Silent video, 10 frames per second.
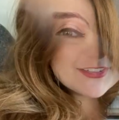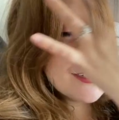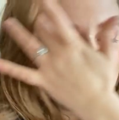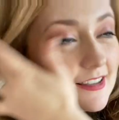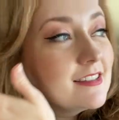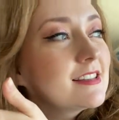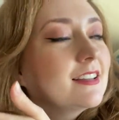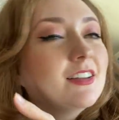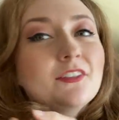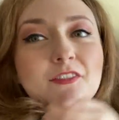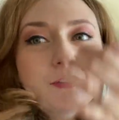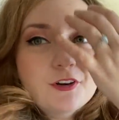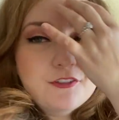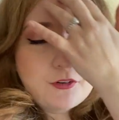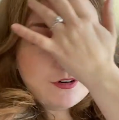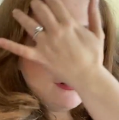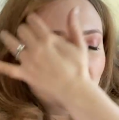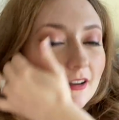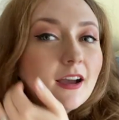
So it is 11.44.